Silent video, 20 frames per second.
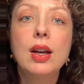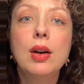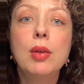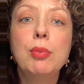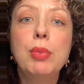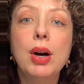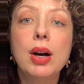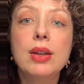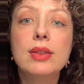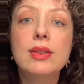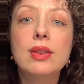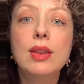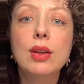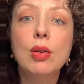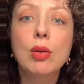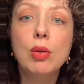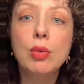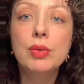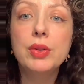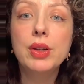But the
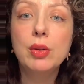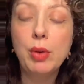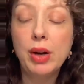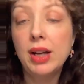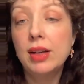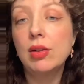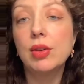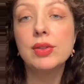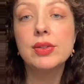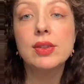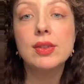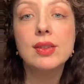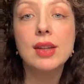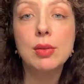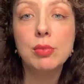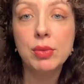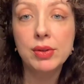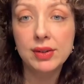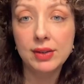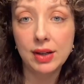only way, and also
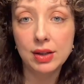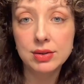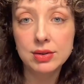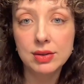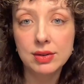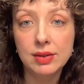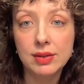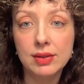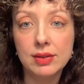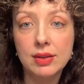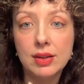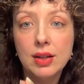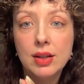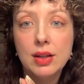same with sessions,